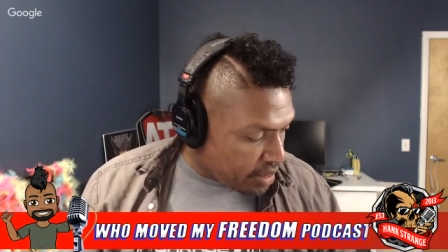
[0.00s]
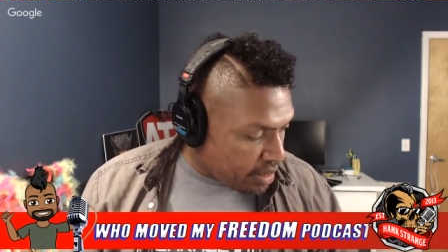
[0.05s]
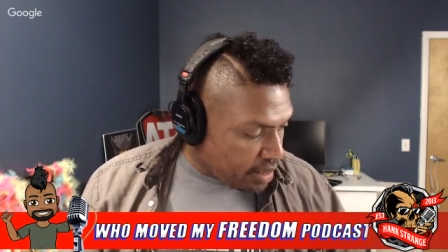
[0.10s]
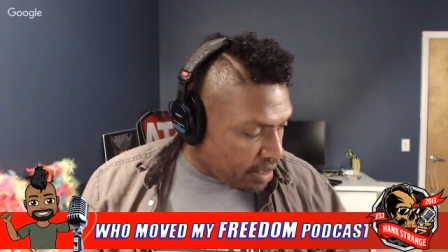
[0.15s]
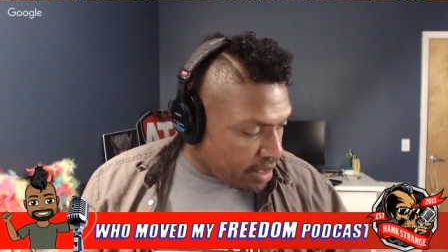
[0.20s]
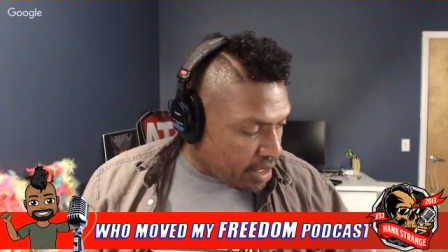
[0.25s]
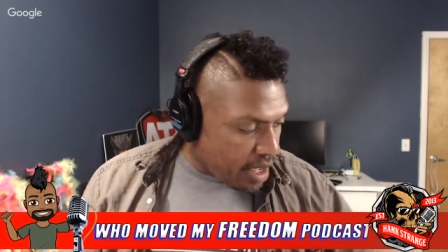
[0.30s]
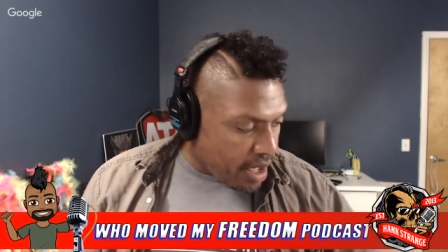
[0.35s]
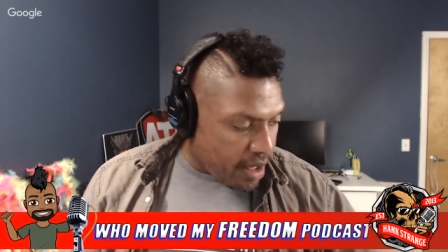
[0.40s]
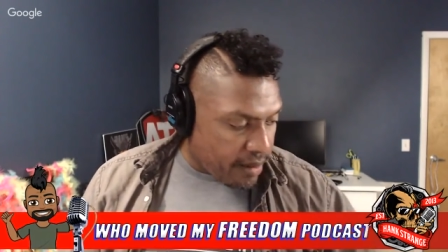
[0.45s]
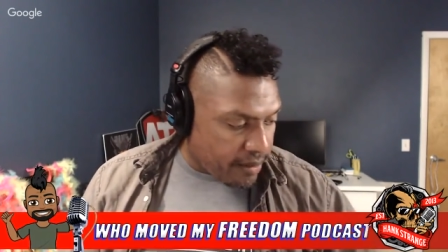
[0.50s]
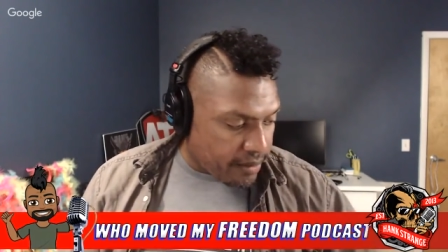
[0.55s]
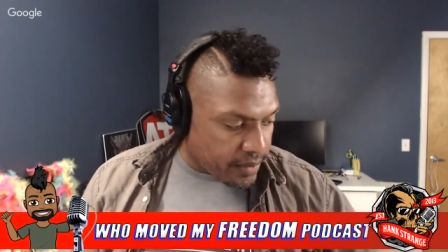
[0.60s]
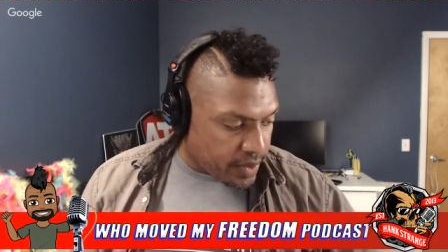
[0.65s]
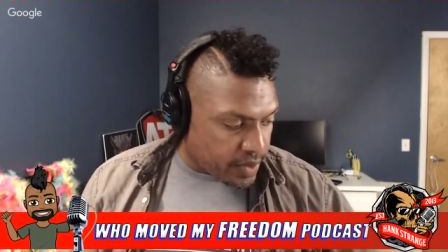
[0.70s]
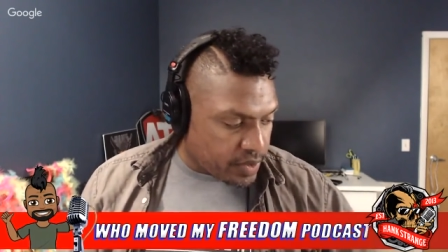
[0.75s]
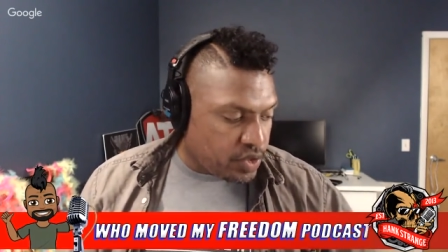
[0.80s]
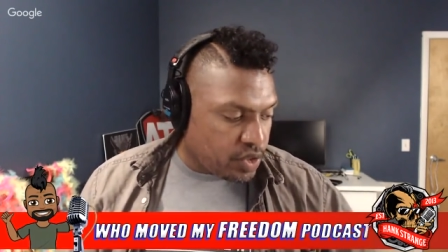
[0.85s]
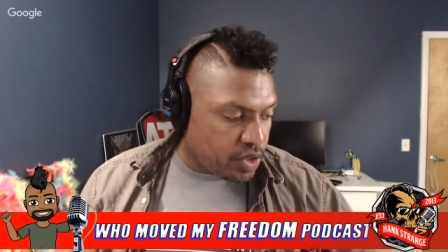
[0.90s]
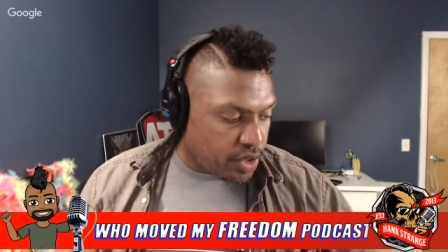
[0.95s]
because
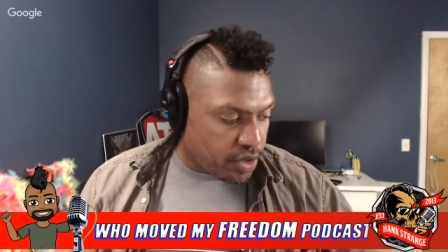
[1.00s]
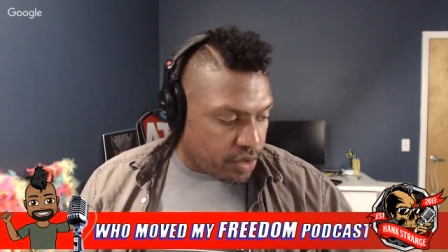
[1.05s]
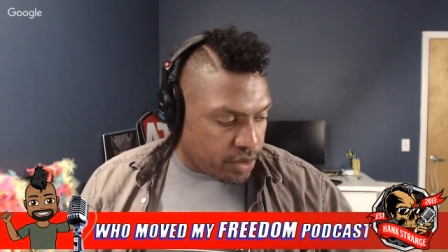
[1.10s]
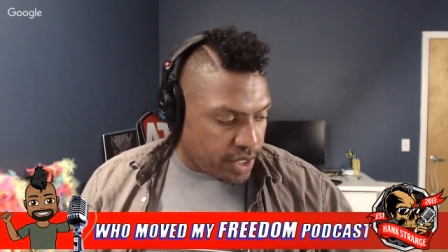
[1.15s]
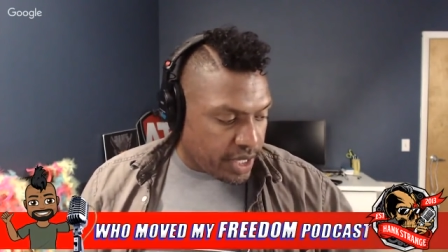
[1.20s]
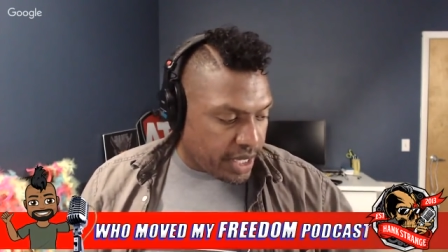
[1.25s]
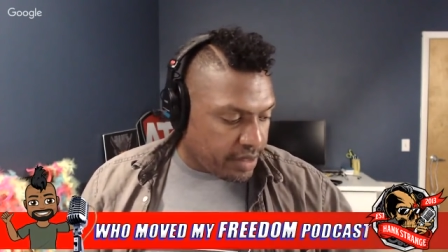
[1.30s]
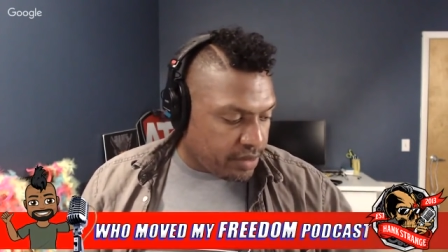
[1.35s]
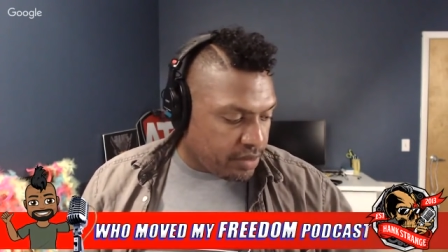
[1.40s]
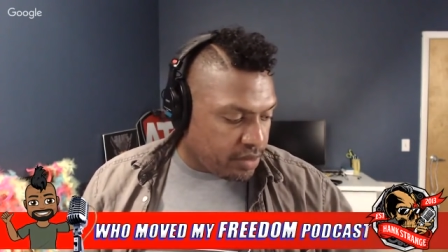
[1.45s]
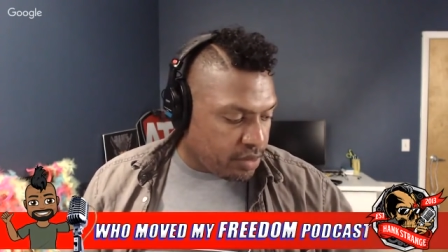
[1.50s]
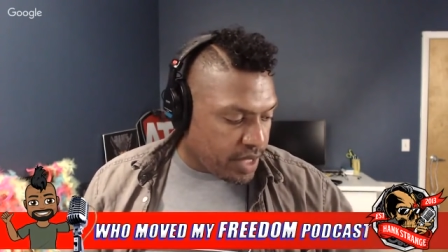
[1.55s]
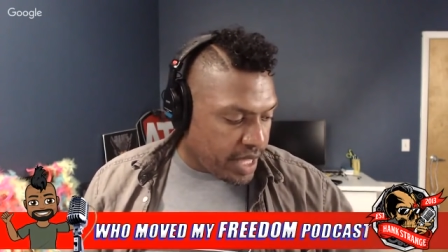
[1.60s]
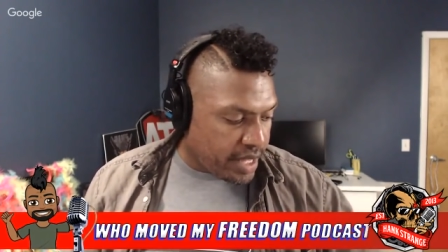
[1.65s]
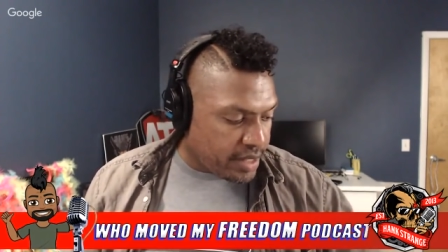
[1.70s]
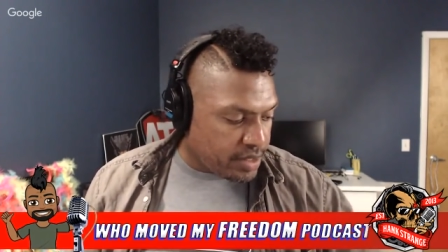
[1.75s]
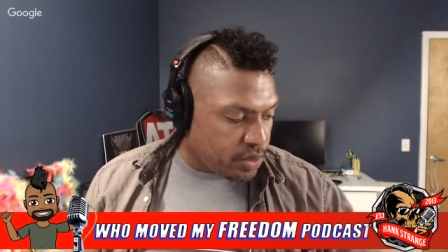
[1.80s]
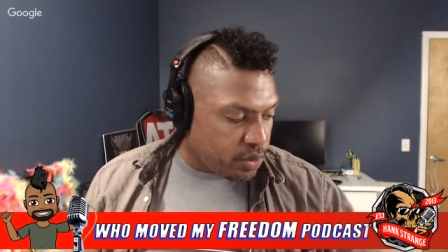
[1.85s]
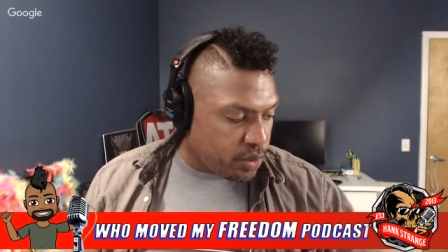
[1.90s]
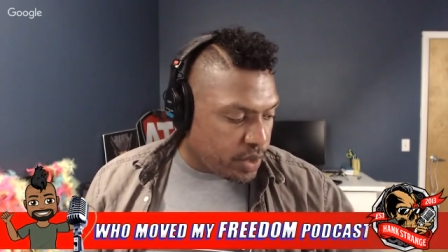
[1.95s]
um, you know you got to do
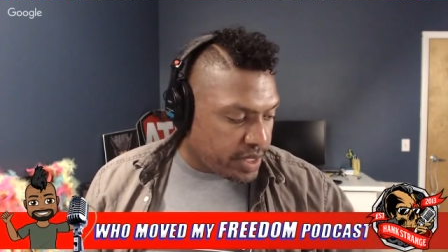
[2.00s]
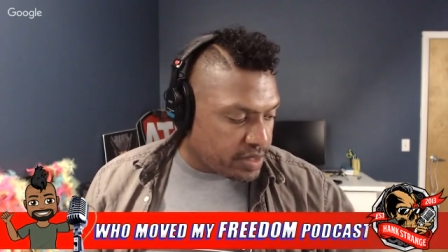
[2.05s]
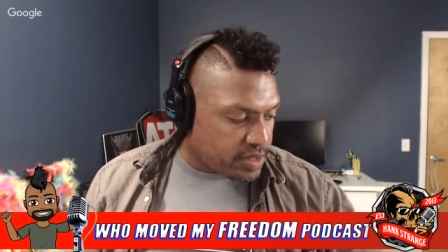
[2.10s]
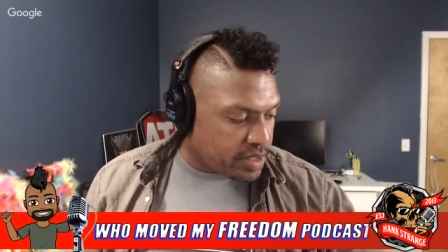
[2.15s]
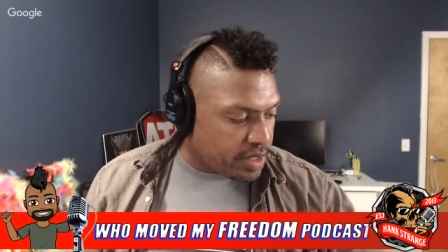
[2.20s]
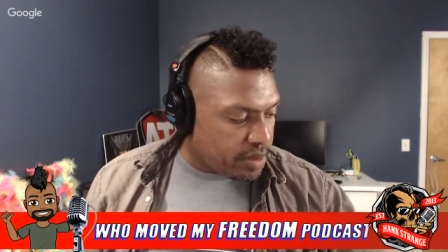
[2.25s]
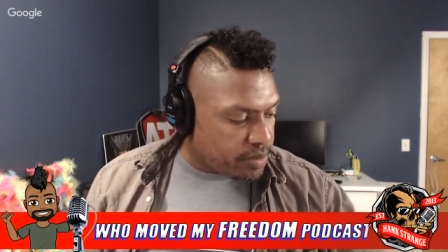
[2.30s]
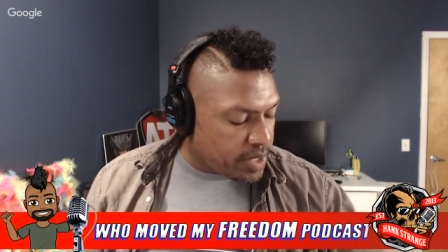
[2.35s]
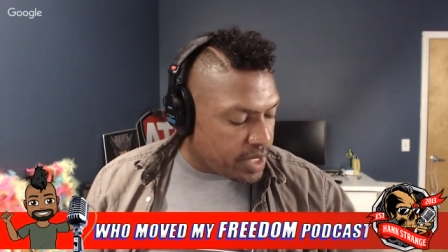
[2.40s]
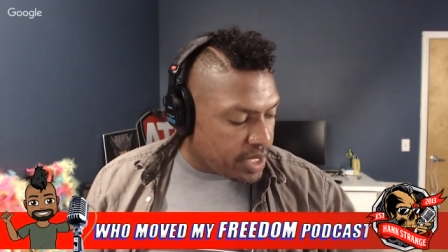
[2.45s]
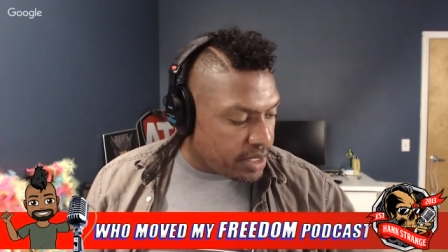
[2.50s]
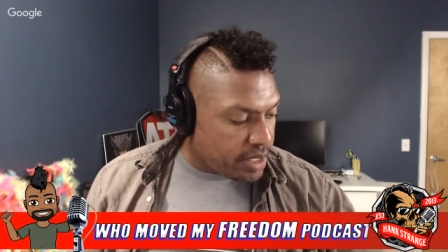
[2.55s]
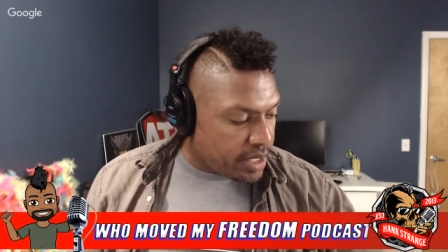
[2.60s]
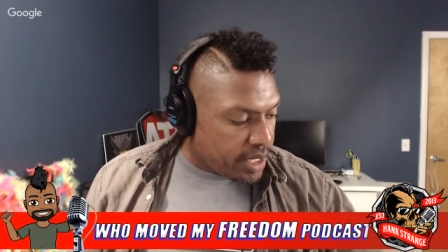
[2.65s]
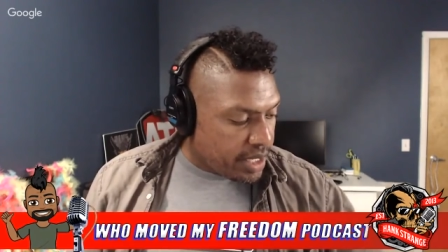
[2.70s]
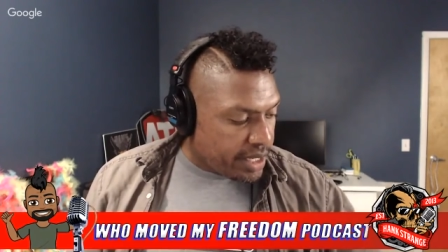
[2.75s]
that to win something.